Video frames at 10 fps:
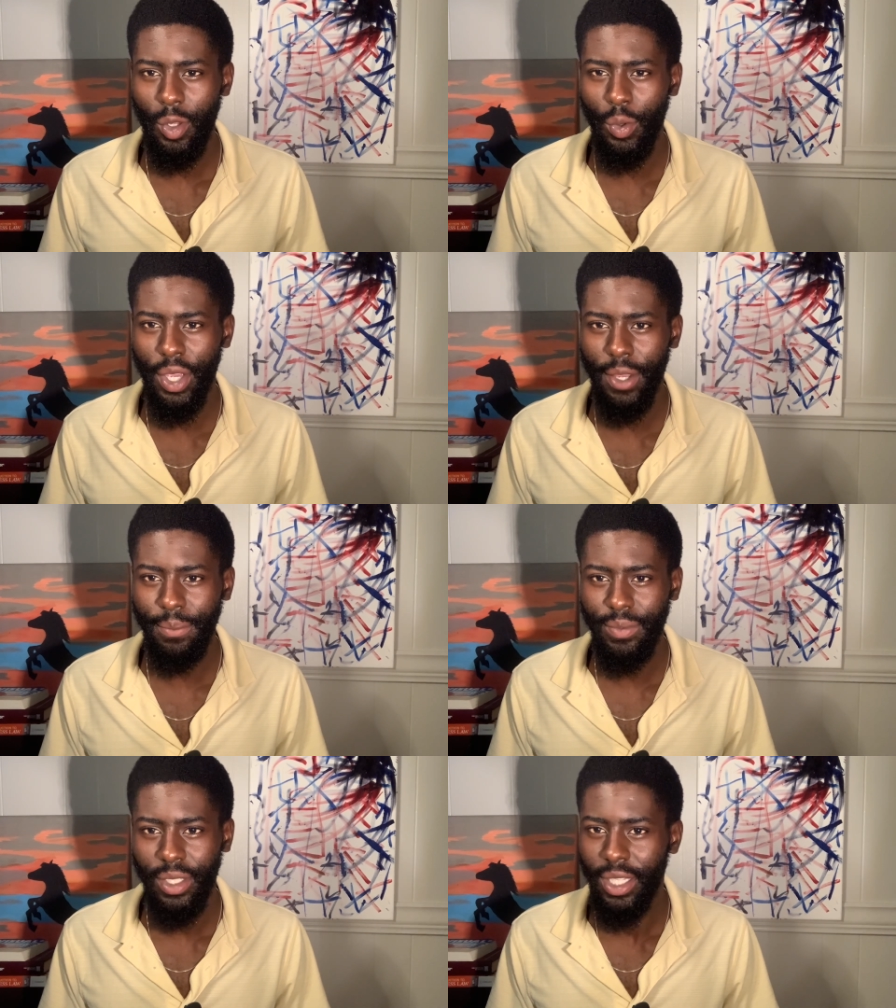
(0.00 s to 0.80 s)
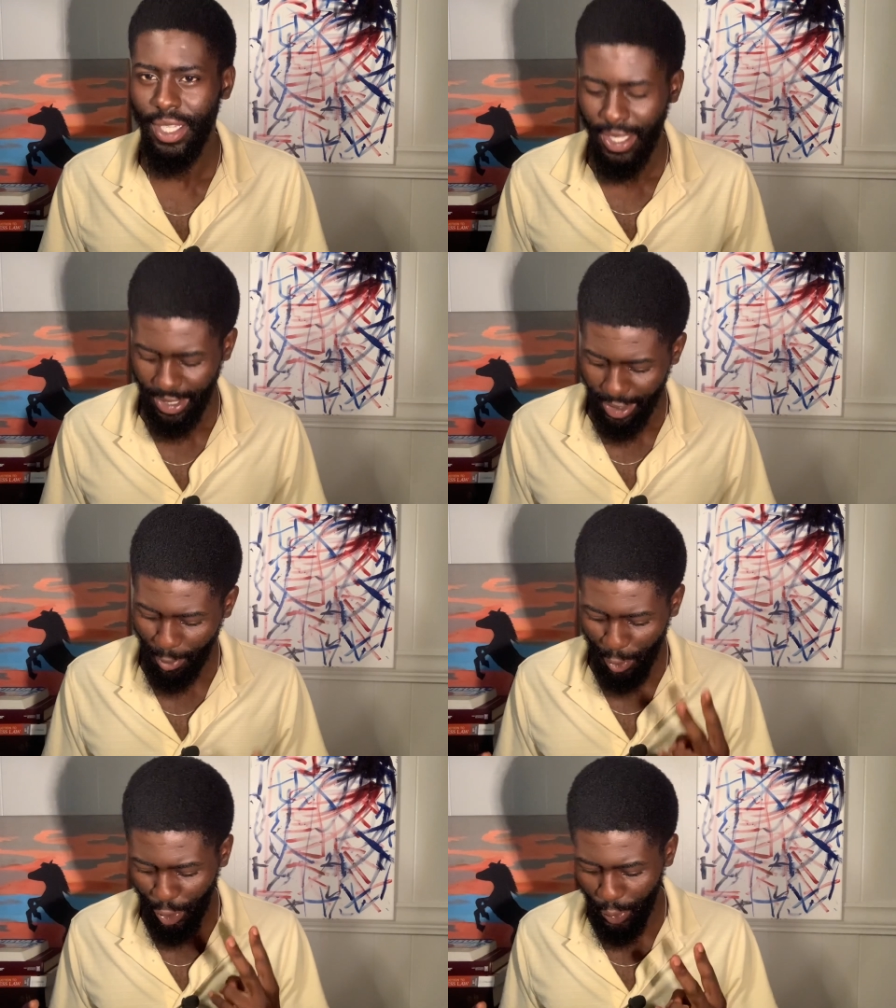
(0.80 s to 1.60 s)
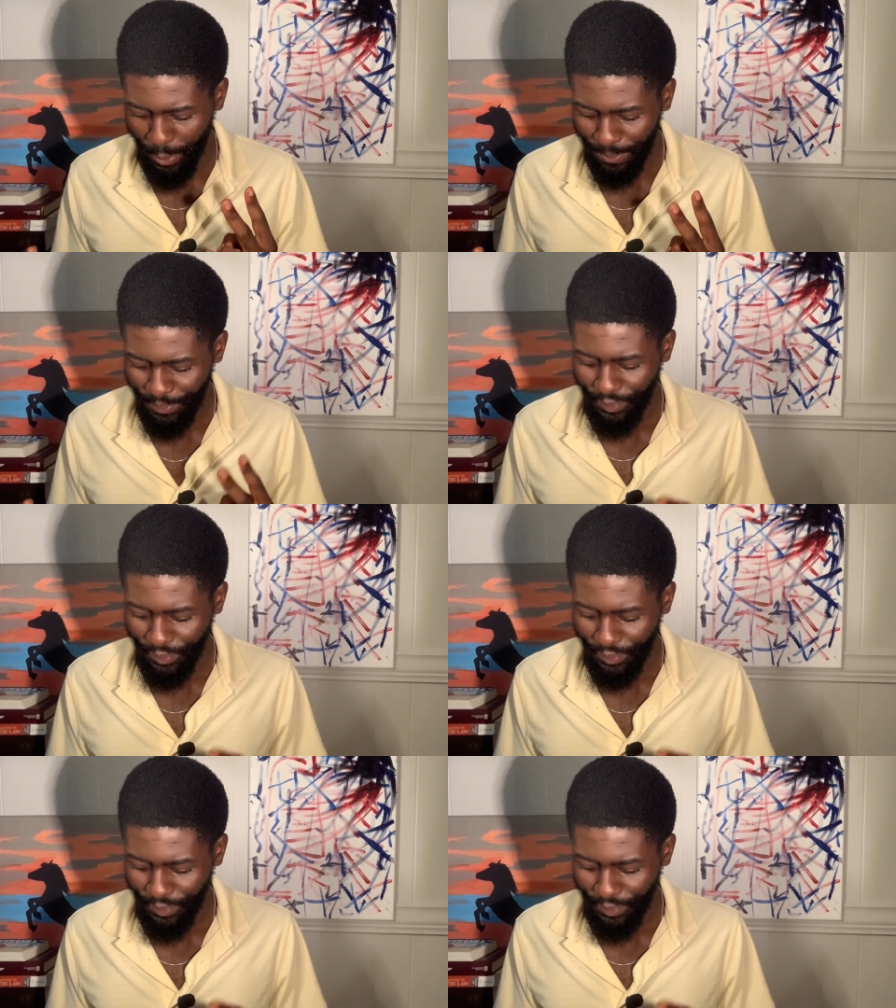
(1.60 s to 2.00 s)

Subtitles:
Okay? Number 2,